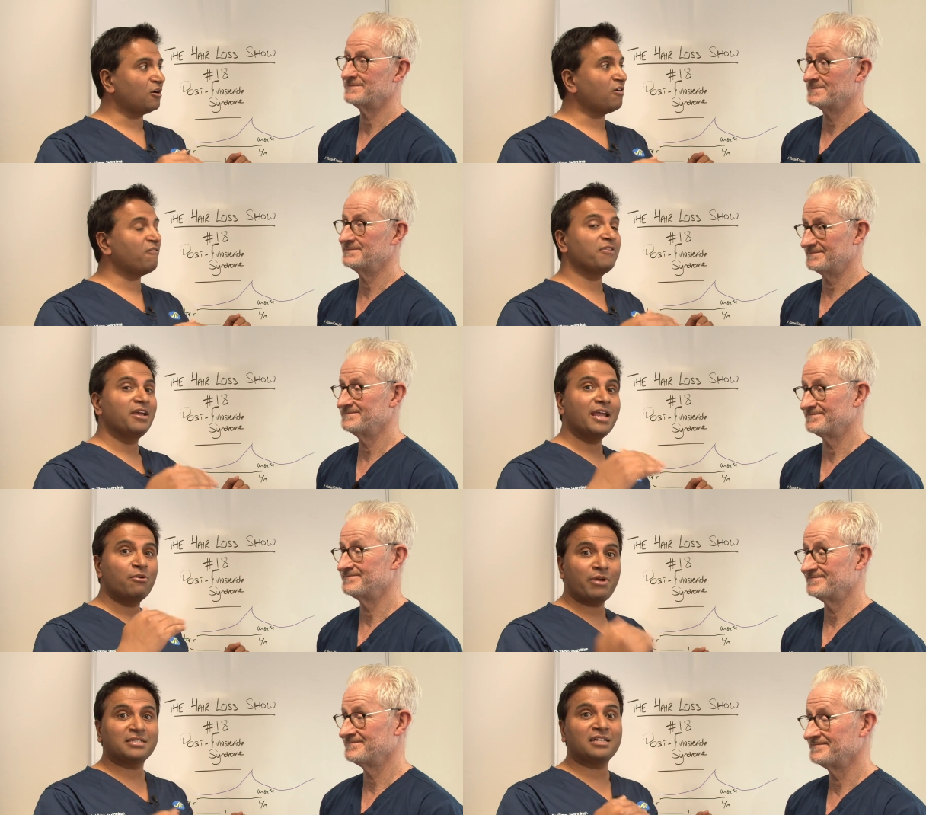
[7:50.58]
Speaker 1: of
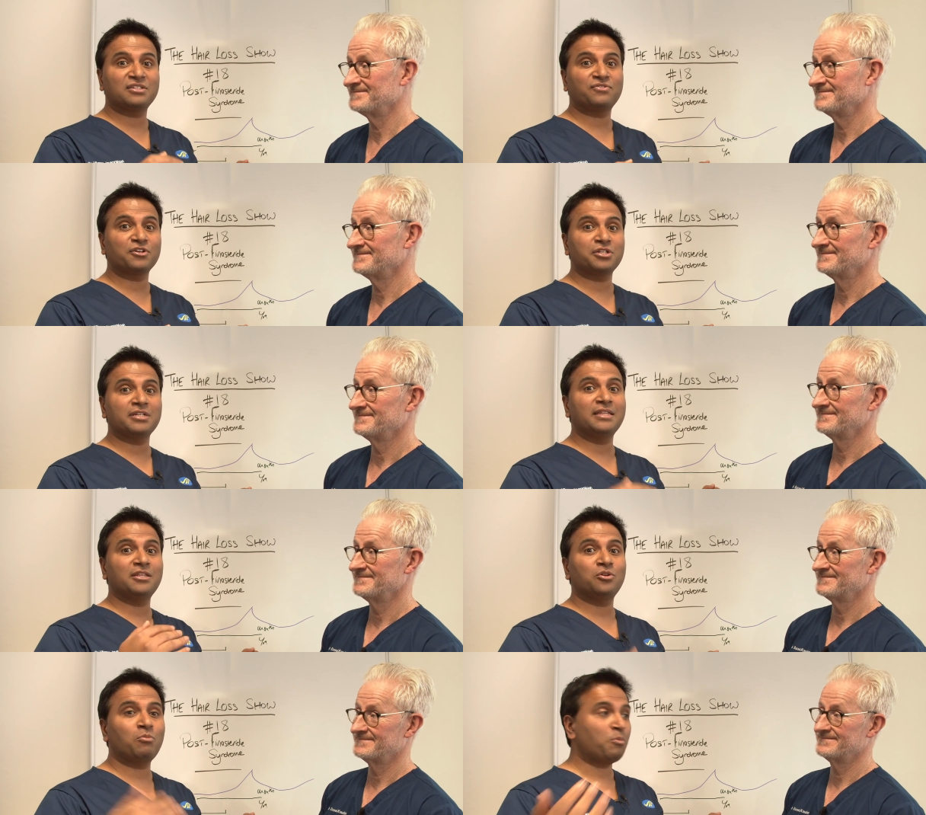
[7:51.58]
erectile dysfunction in
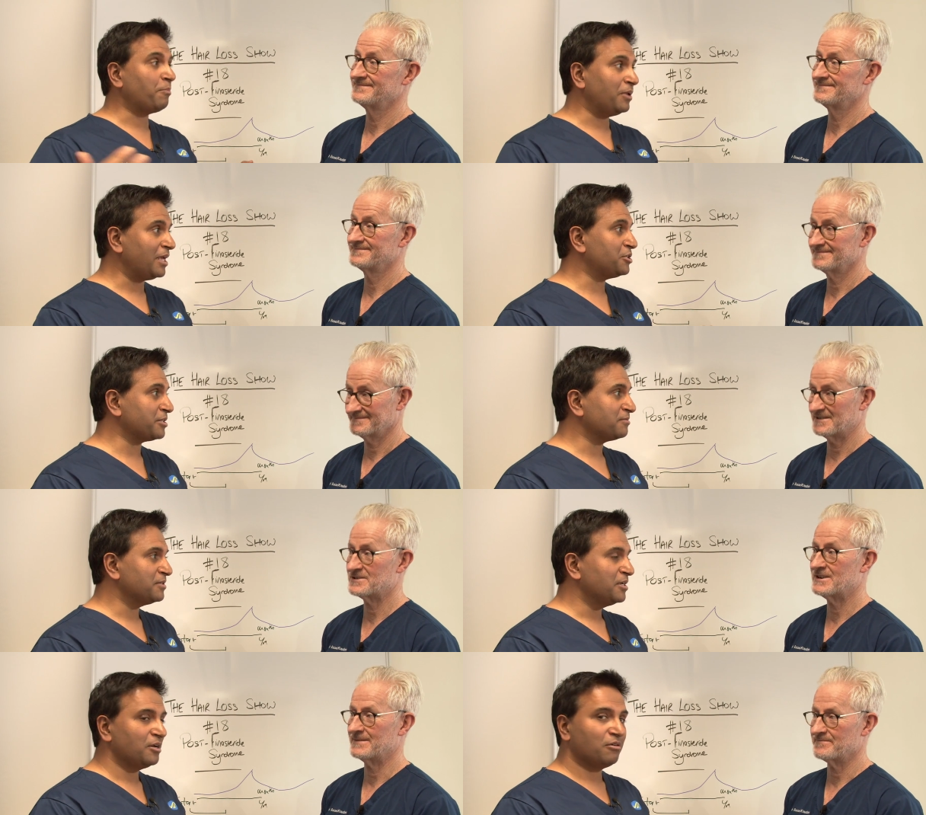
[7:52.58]
the normal population.
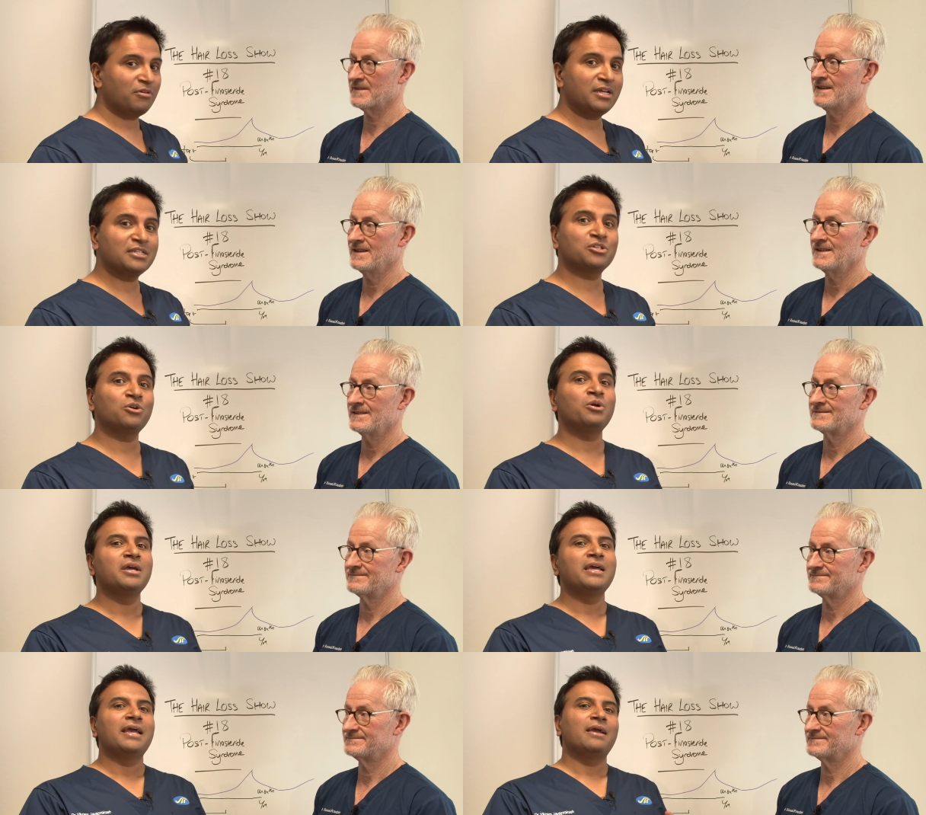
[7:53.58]
Sure. Right. So
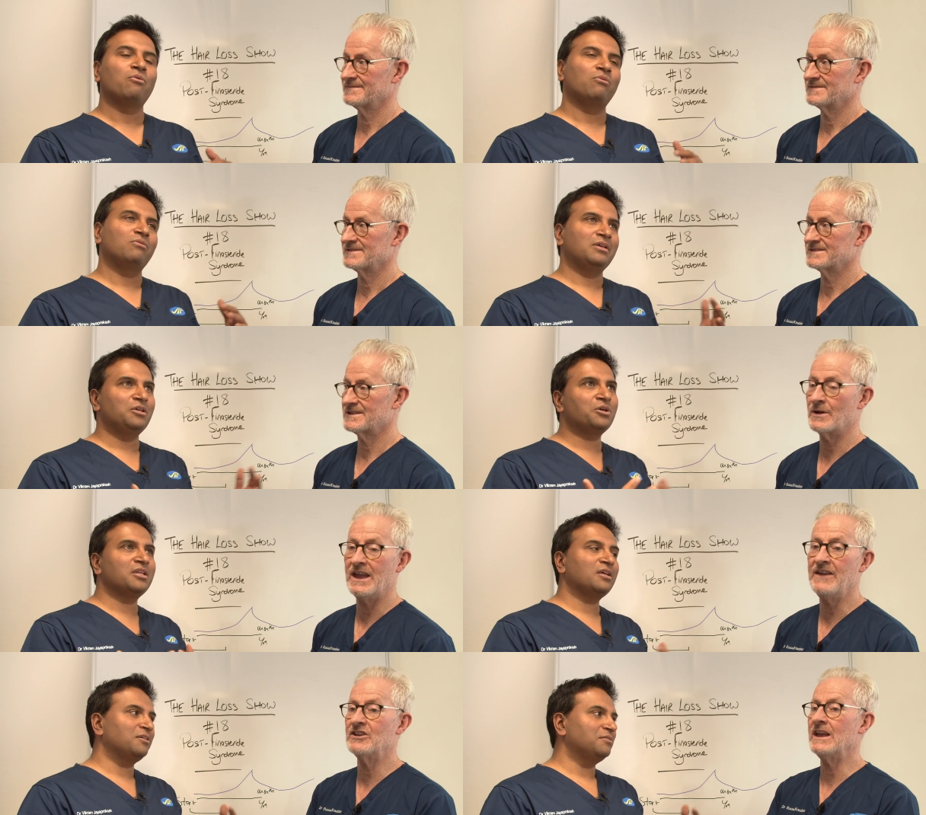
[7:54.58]
so
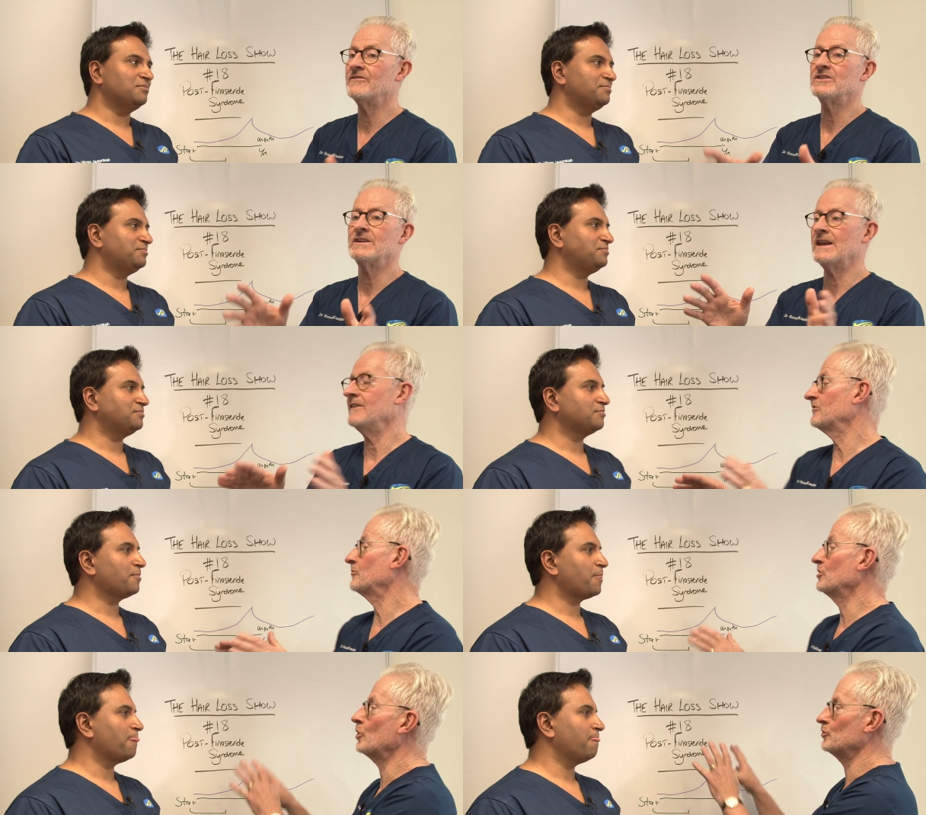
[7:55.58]
even, know. even,
Speaker 2: even if
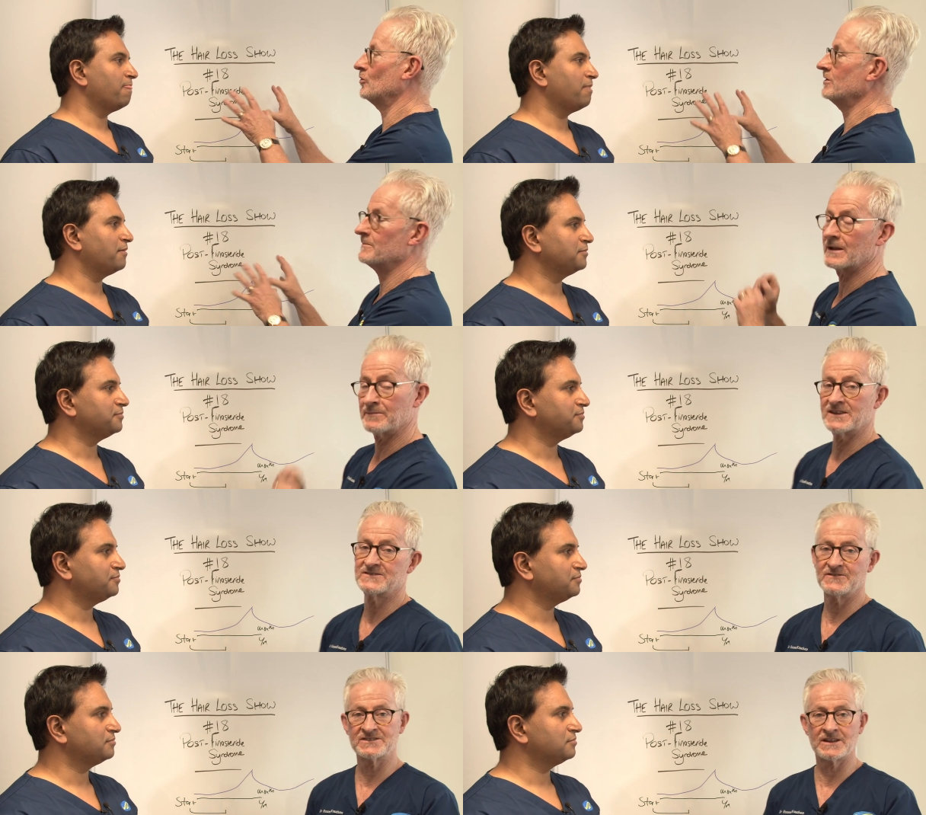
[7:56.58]
we're not talking about
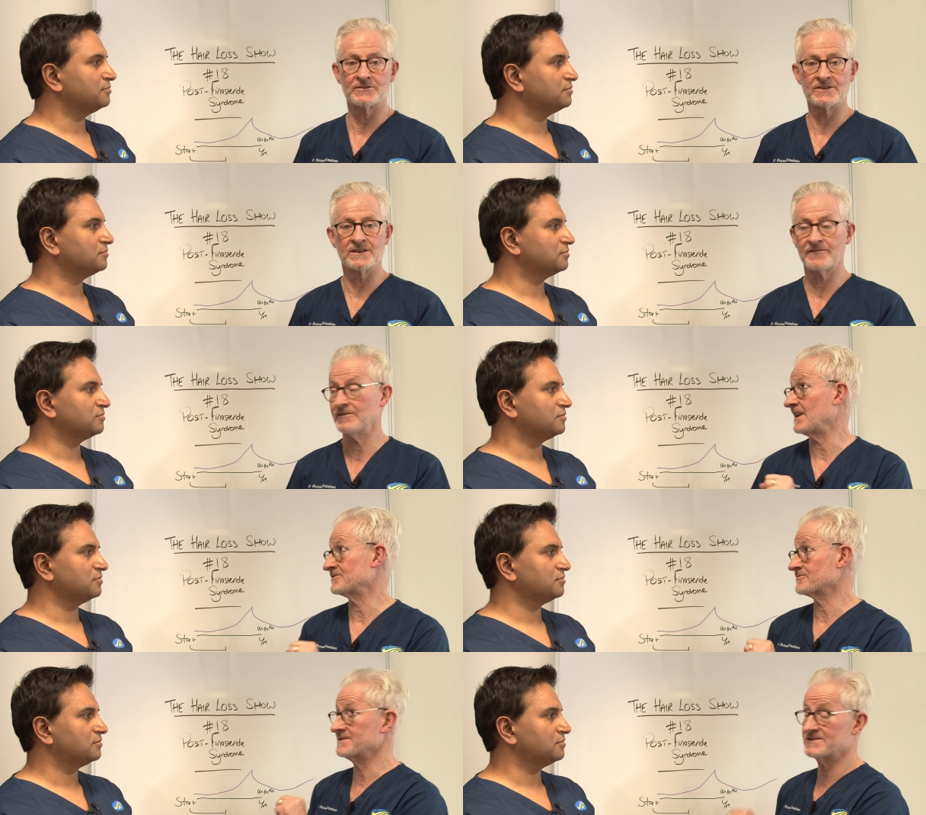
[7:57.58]

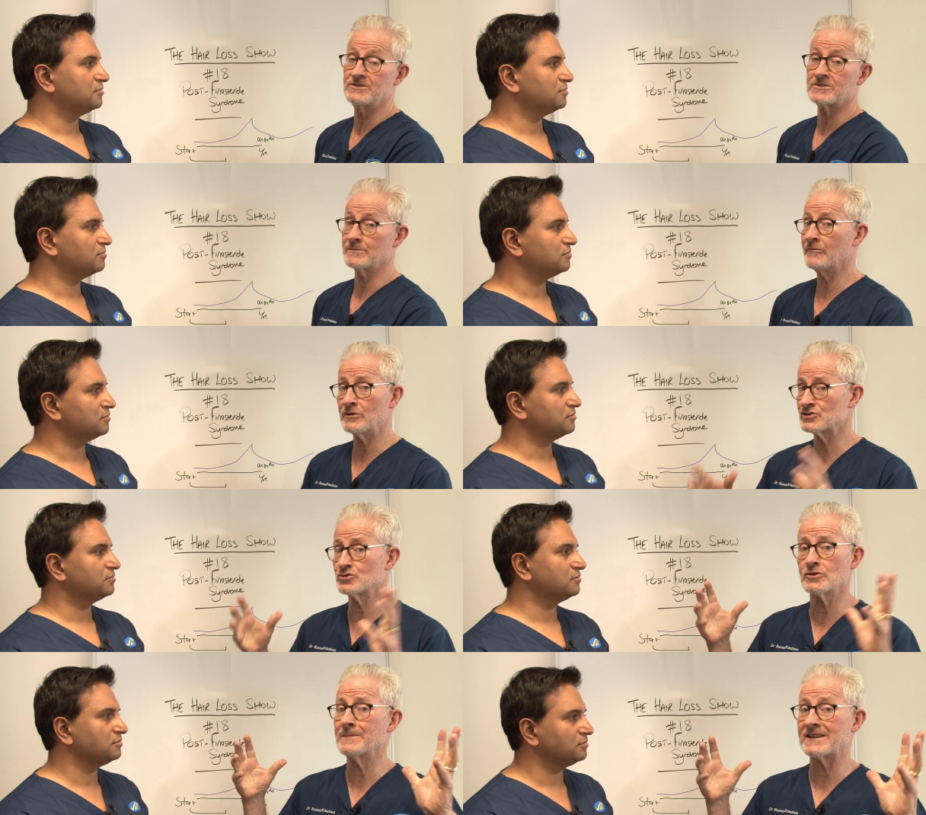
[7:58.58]
post-finasteride syndrome, if we're just
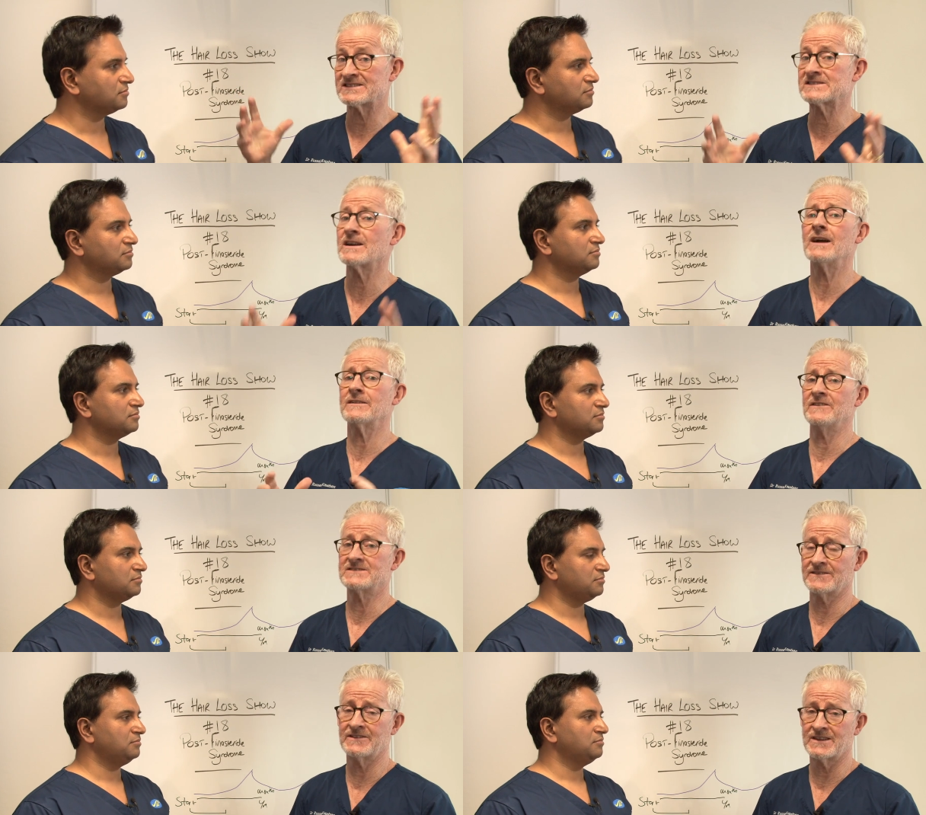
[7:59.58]
talking about side
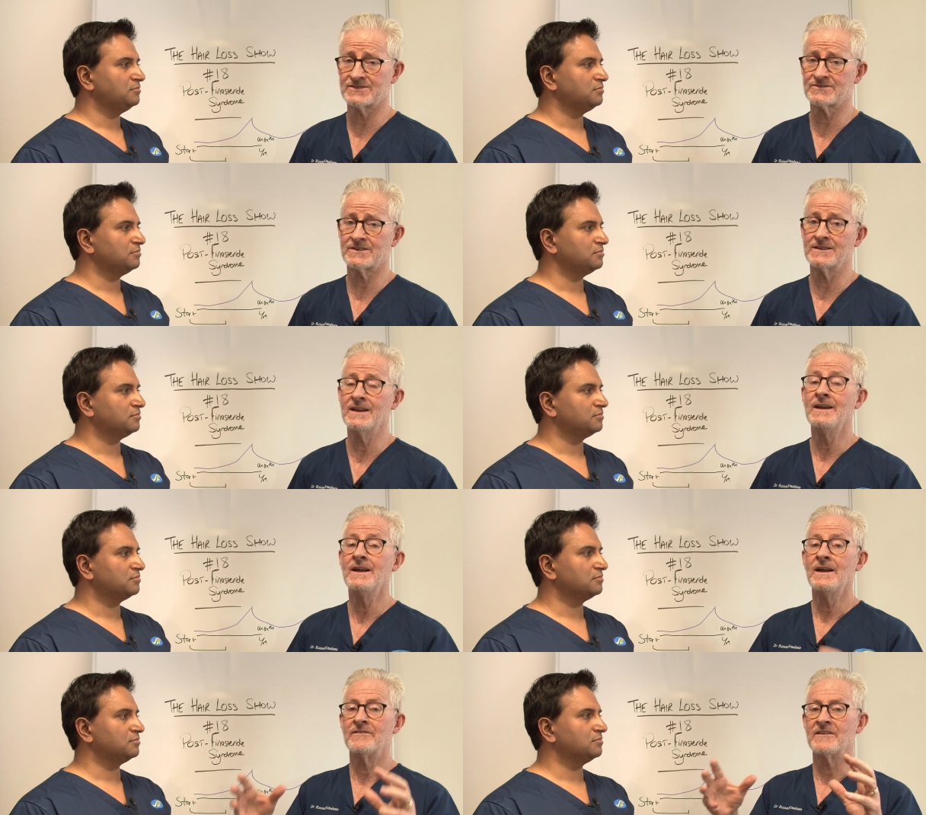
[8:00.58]
effects of finasteride,
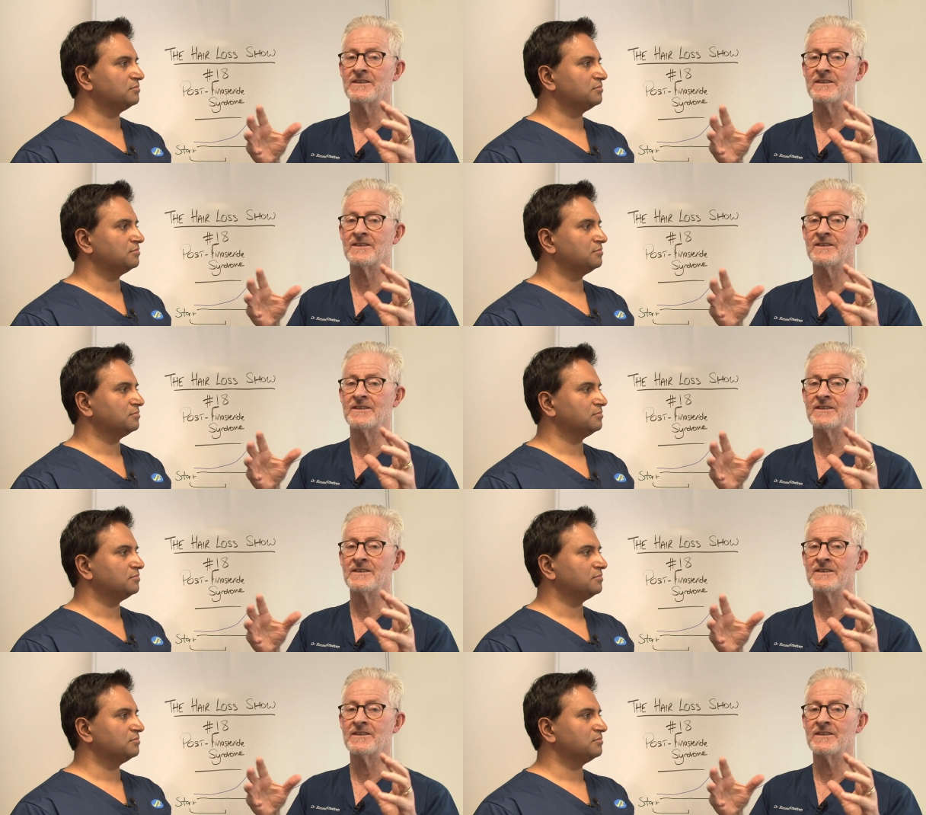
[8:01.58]
the